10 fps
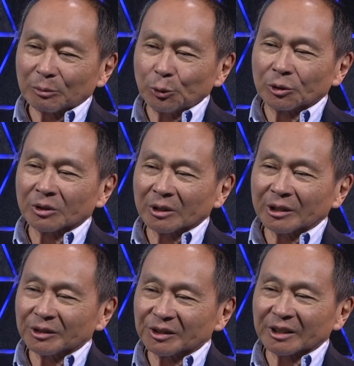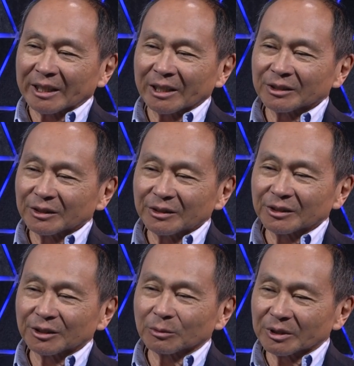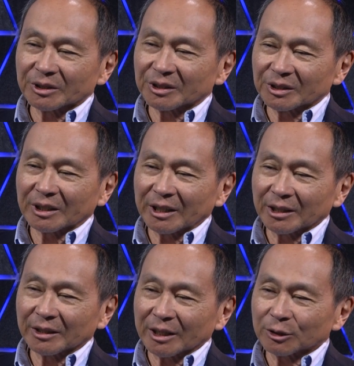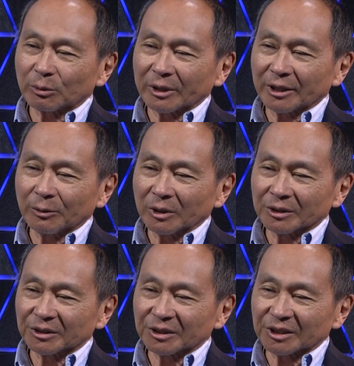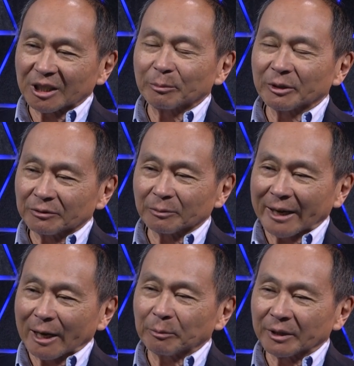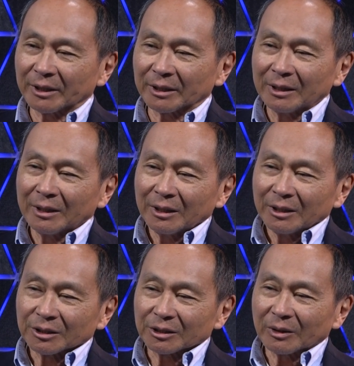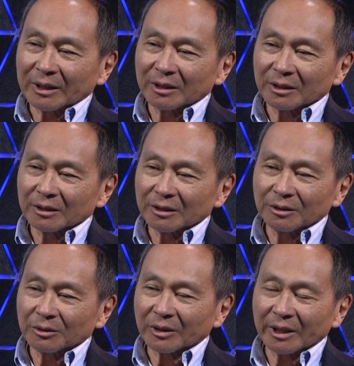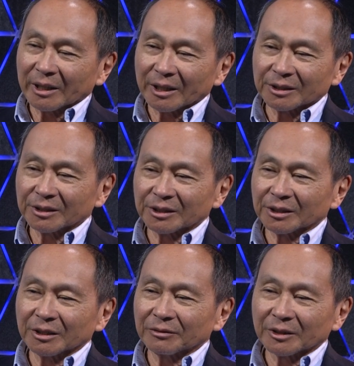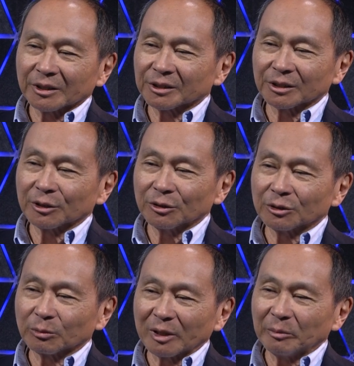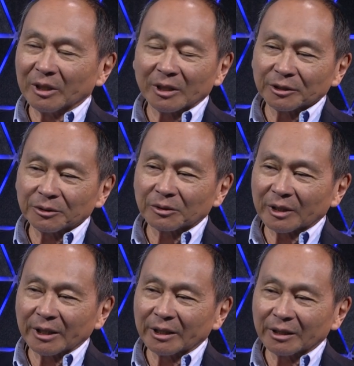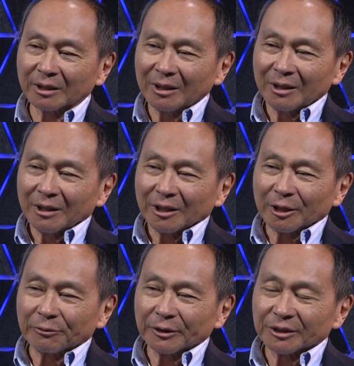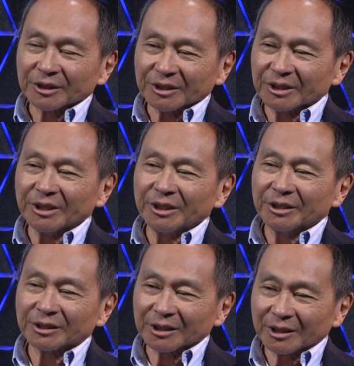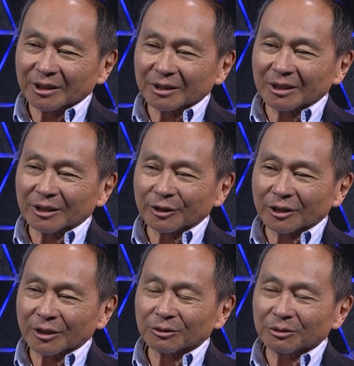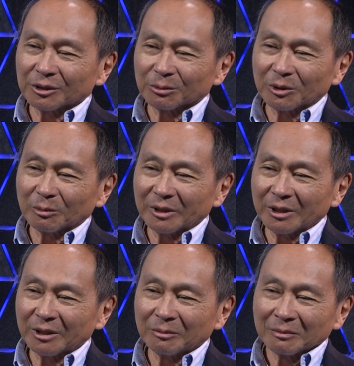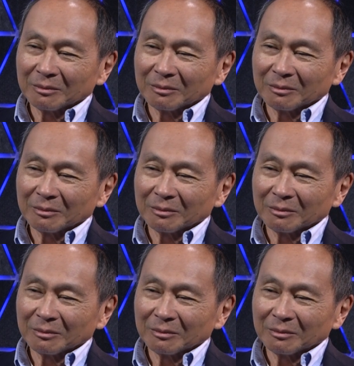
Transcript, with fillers: Putin understands that this is what's at stake, and that's why he wants to stop it from happening. So I think that Ukraine has a significance that goes way beyond Ukraine. And if it succeeds, uh, other countries will be